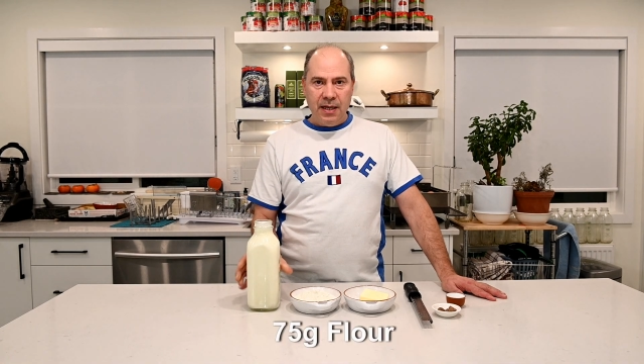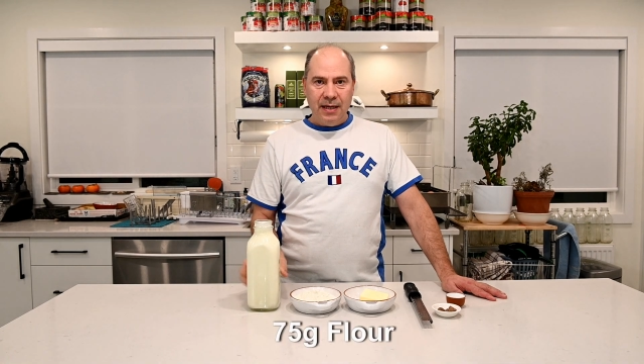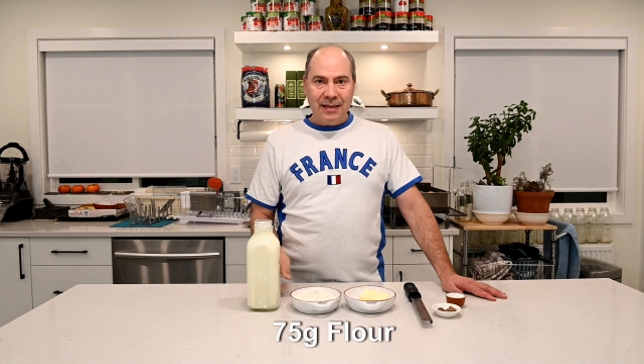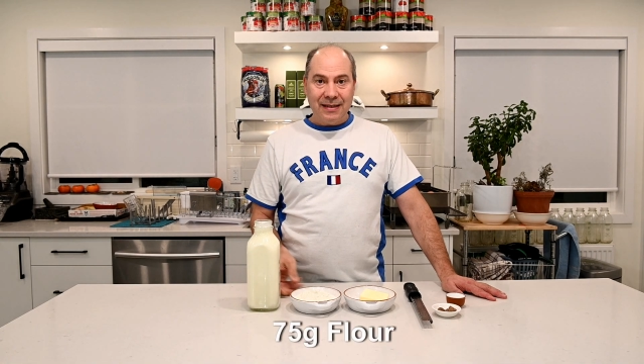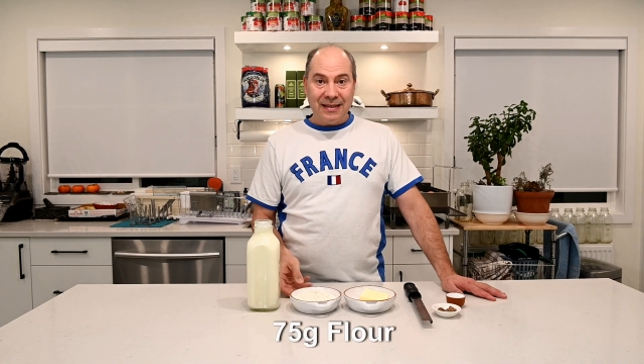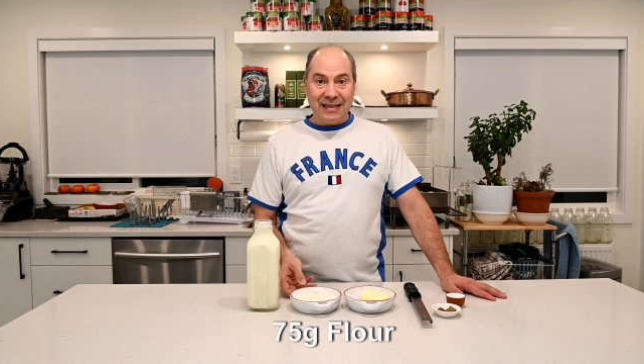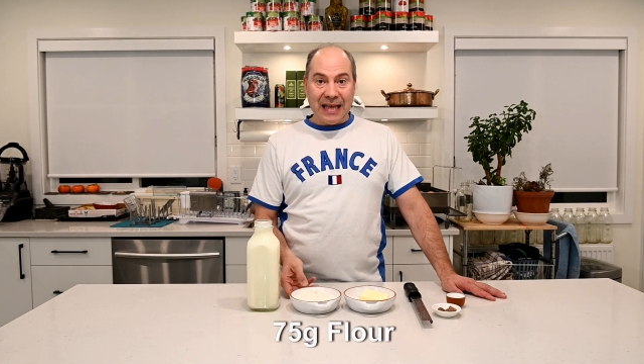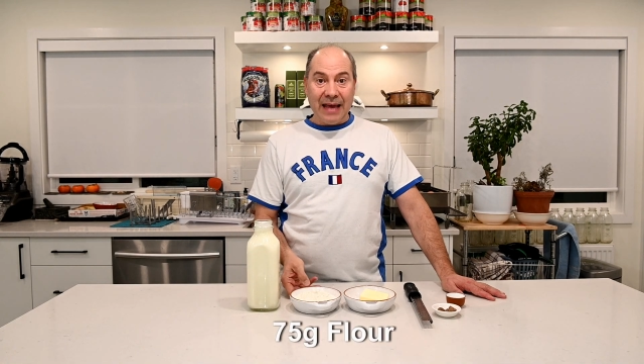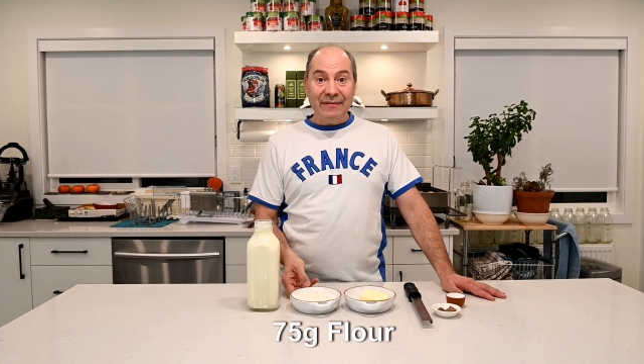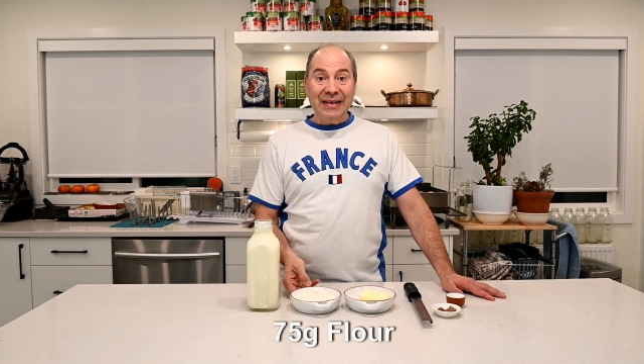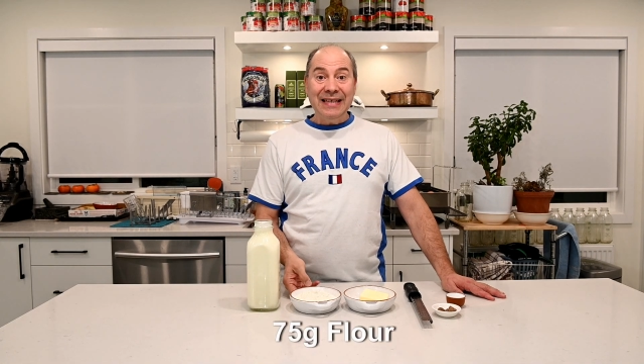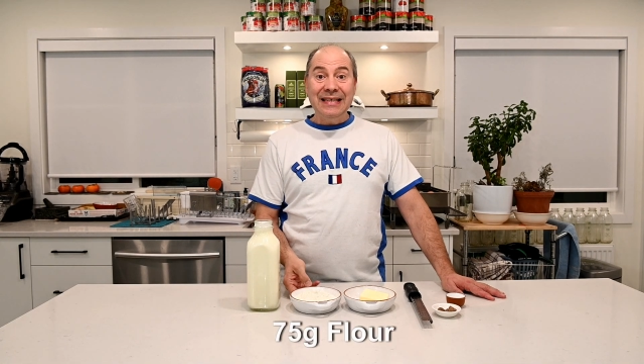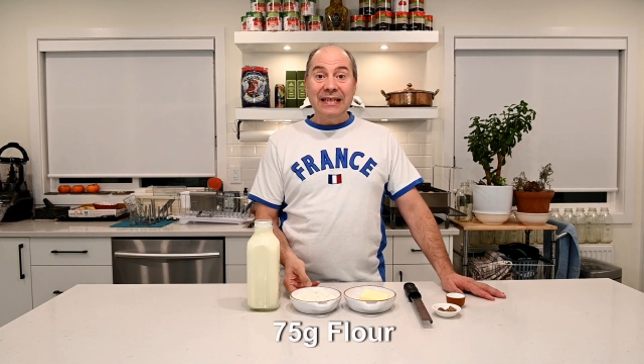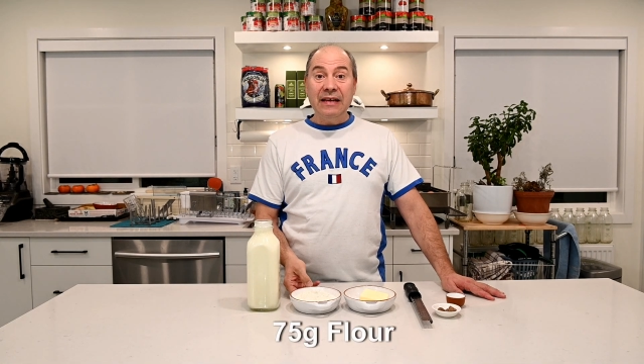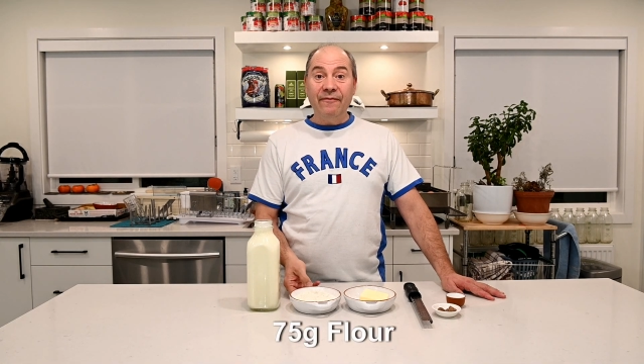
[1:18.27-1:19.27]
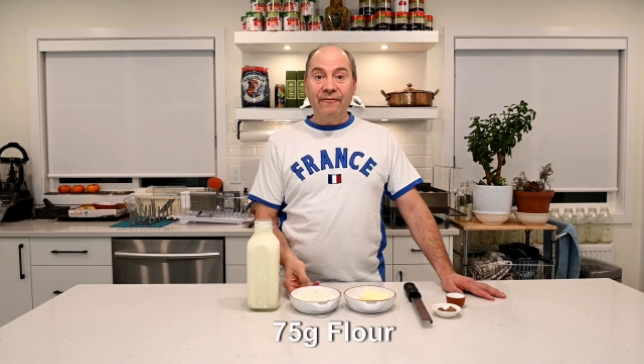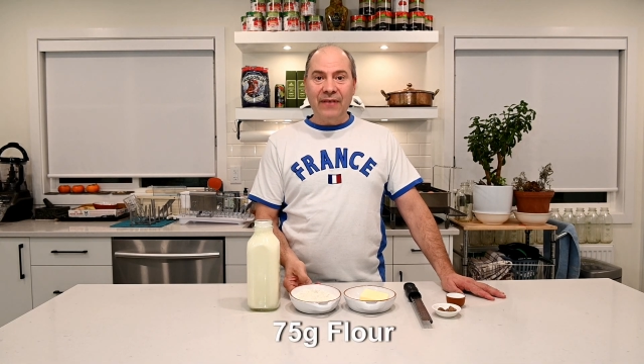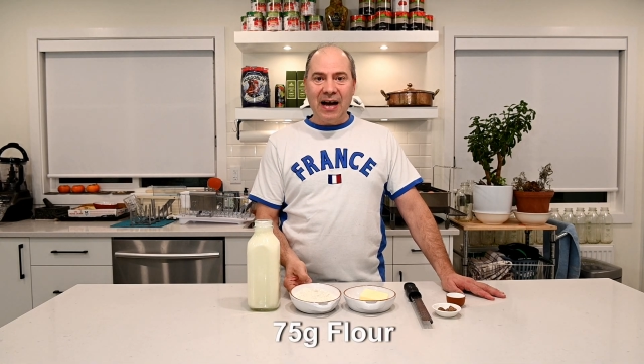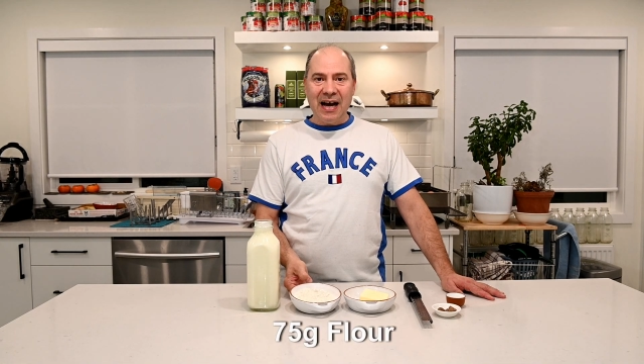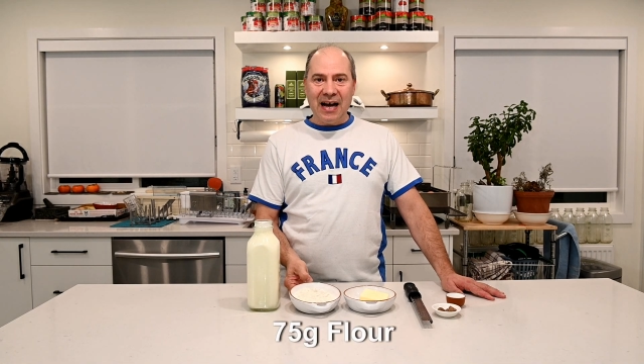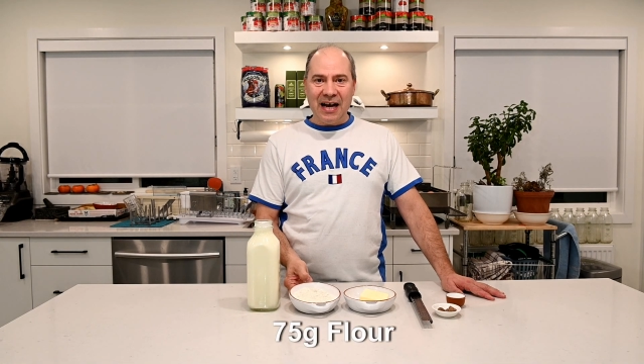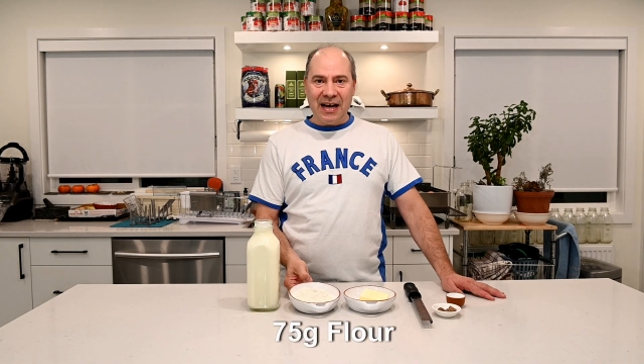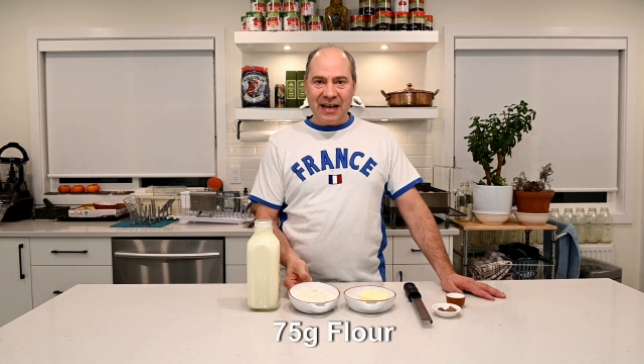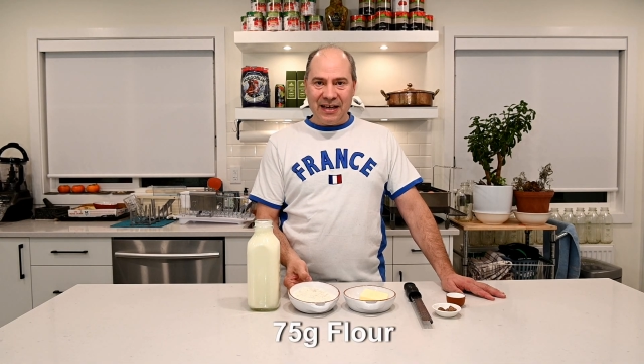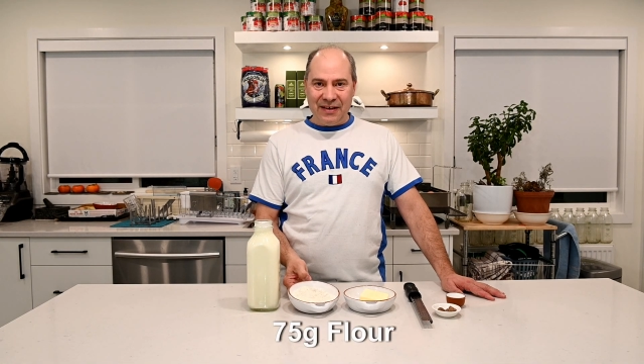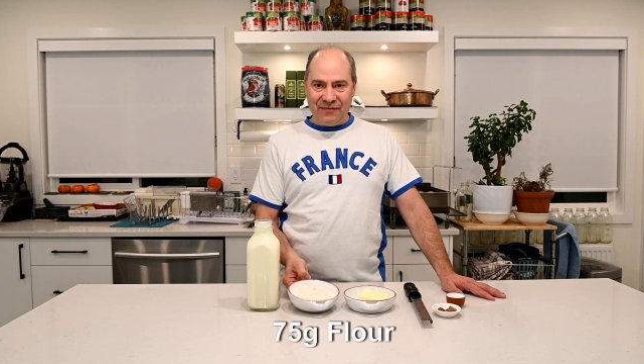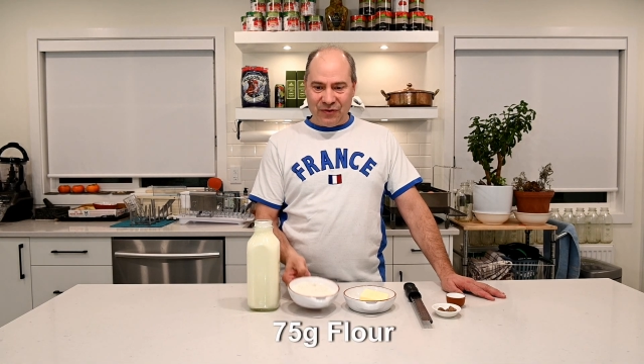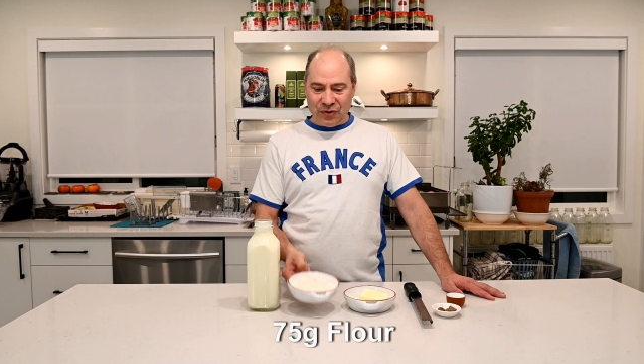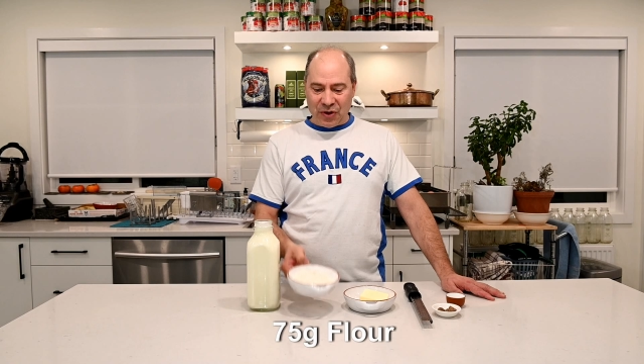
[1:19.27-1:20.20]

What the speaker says: 75